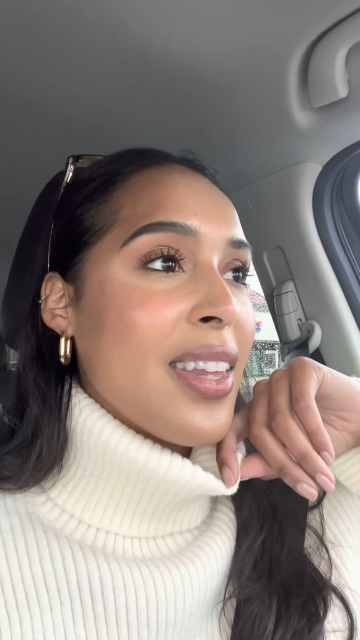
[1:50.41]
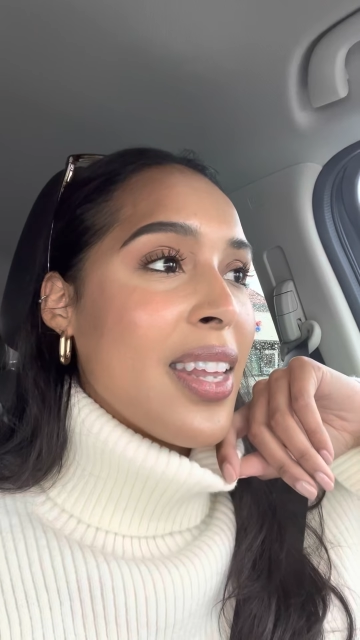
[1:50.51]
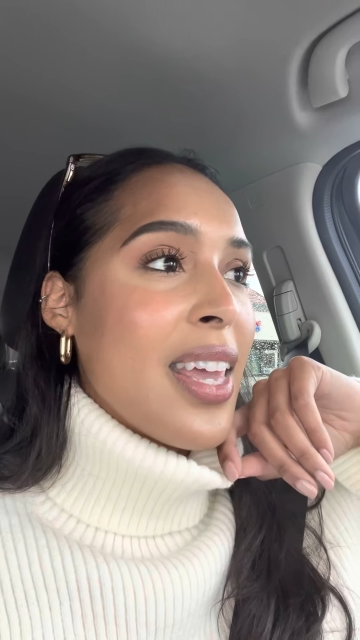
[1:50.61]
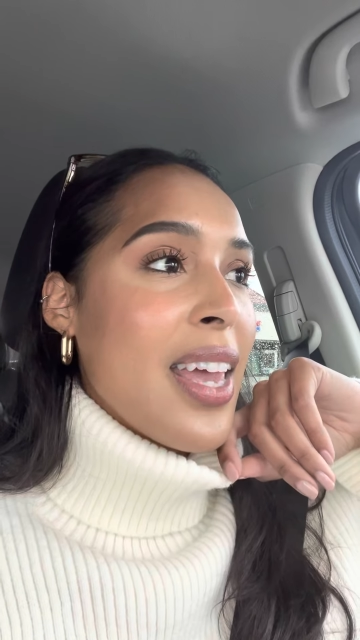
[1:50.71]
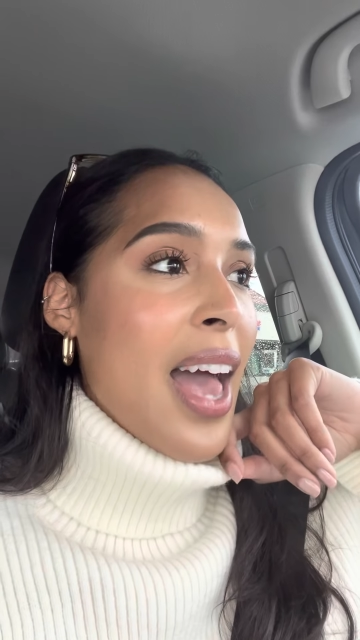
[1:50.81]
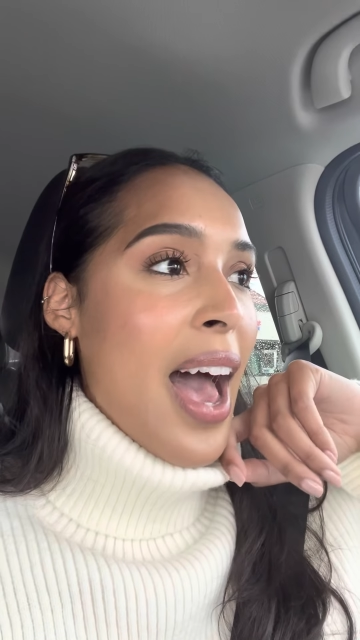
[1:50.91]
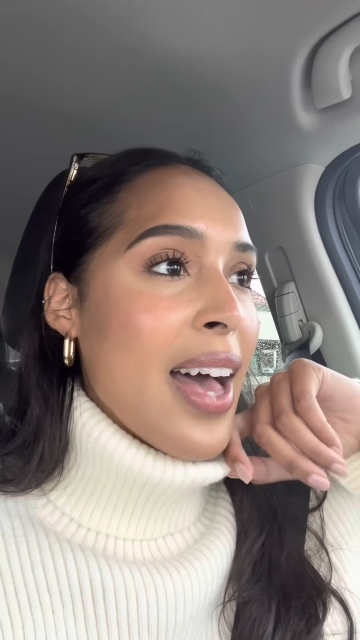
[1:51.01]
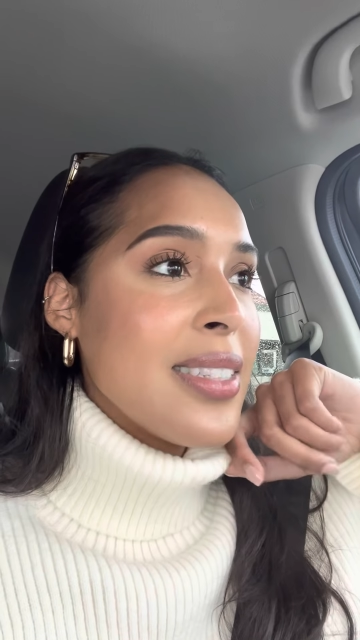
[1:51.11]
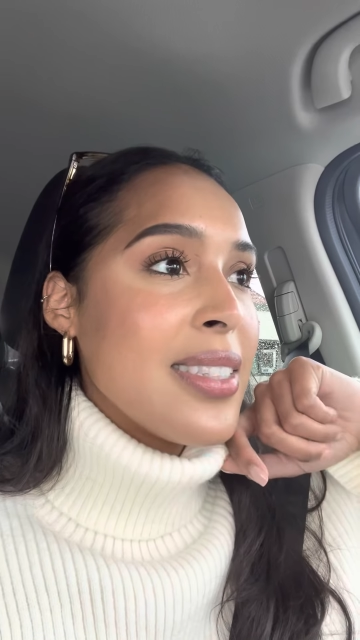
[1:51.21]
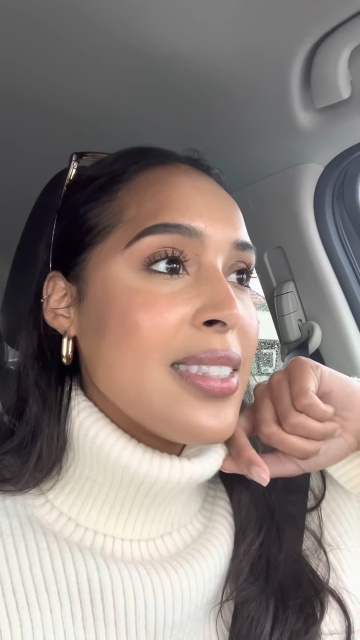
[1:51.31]
he
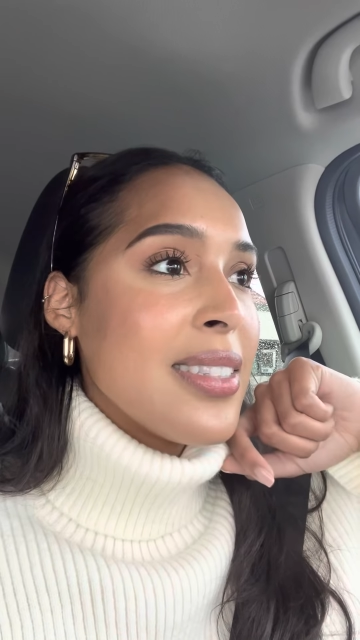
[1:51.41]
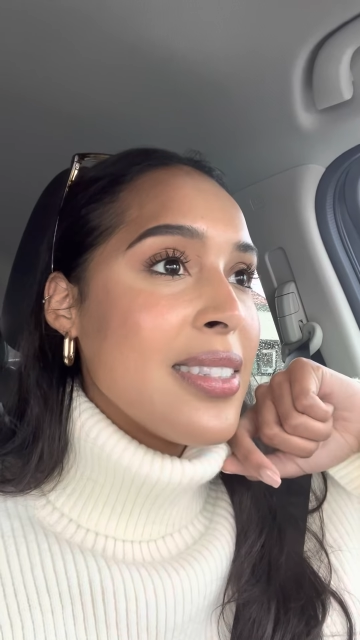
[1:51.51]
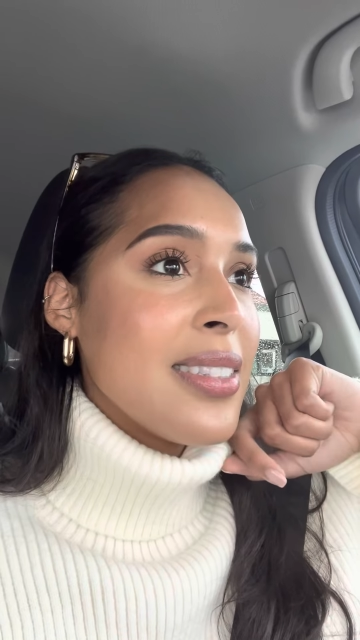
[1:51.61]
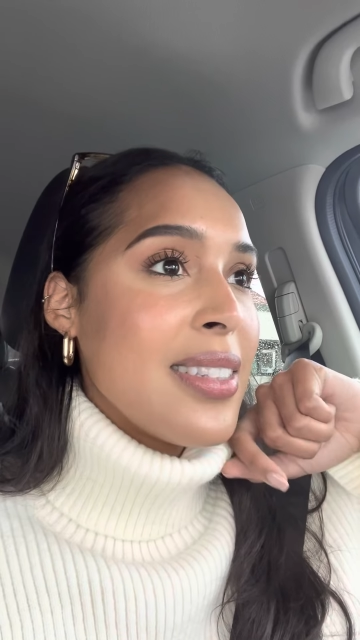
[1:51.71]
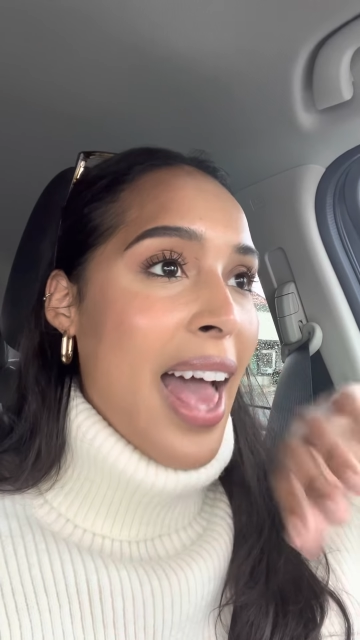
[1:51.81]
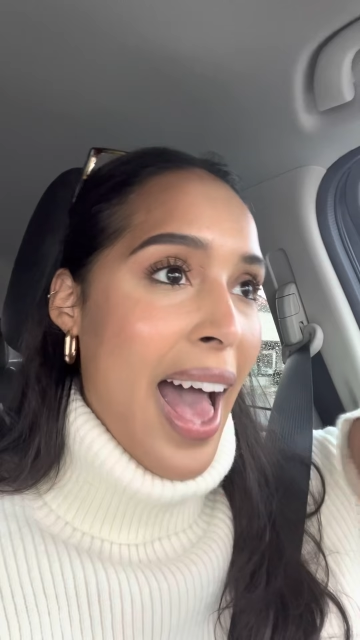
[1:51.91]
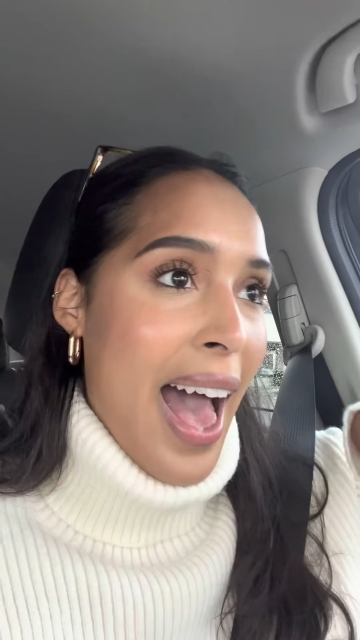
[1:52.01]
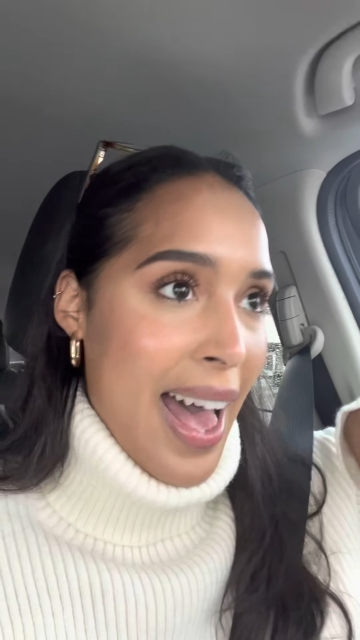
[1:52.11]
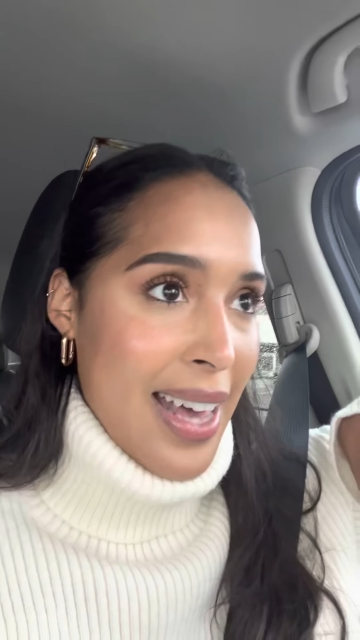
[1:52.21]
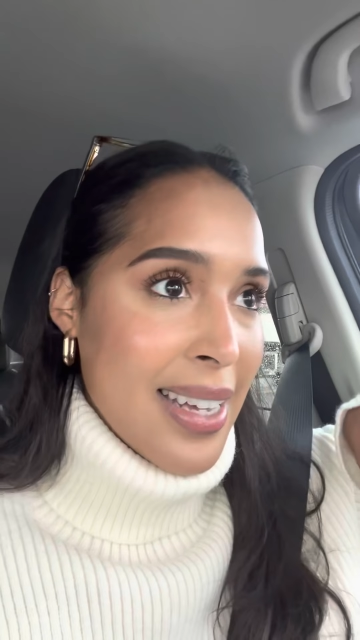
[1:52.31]
has
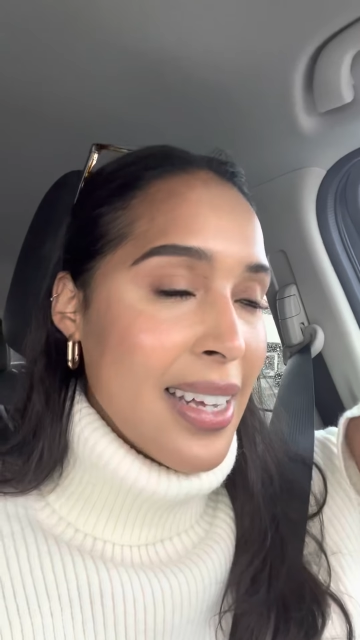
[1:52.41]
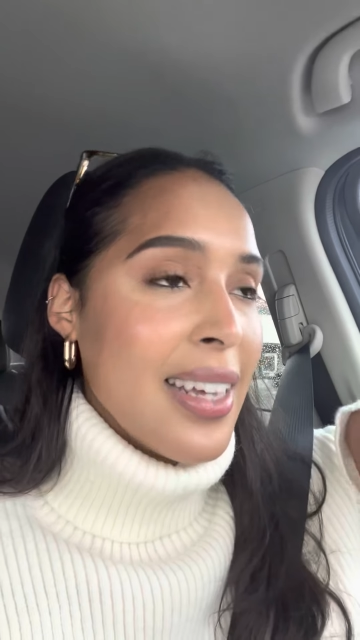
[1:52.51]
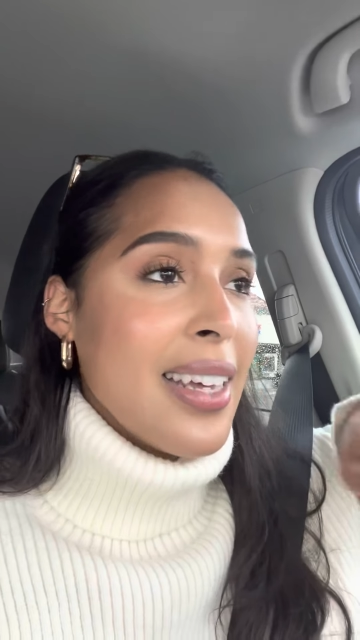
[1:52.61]
had